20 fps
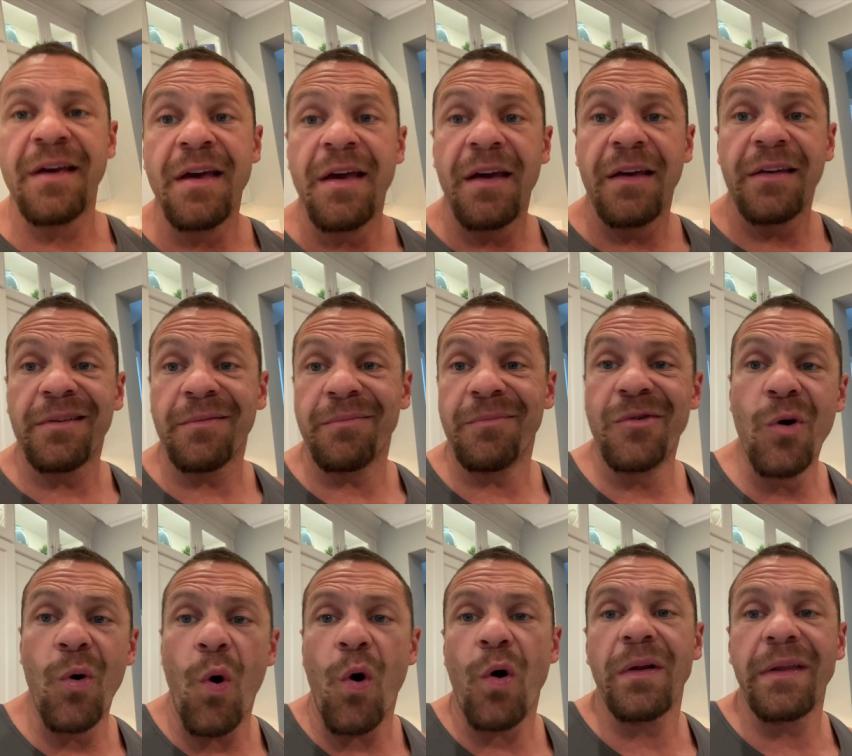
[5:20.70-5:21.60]
Some New
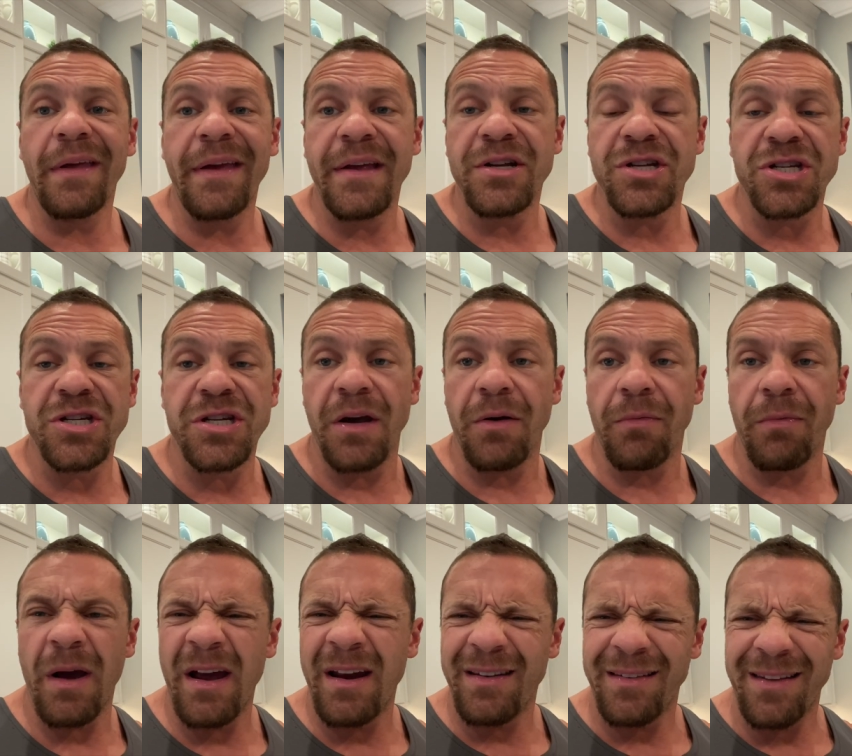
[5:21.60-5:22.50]
Orleans shit,
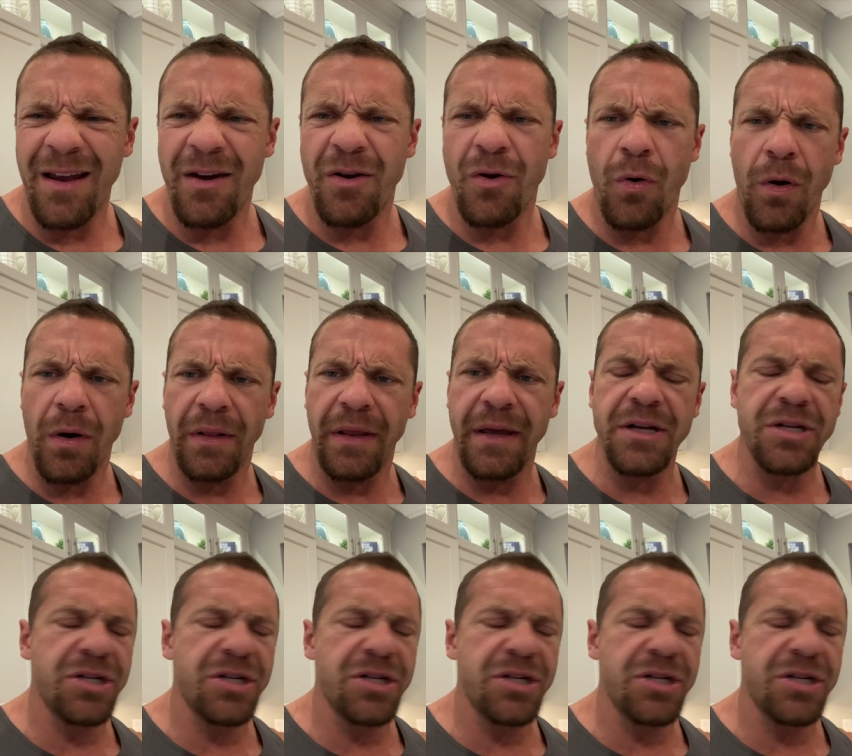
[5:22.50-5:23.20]
right? Is that New Orleans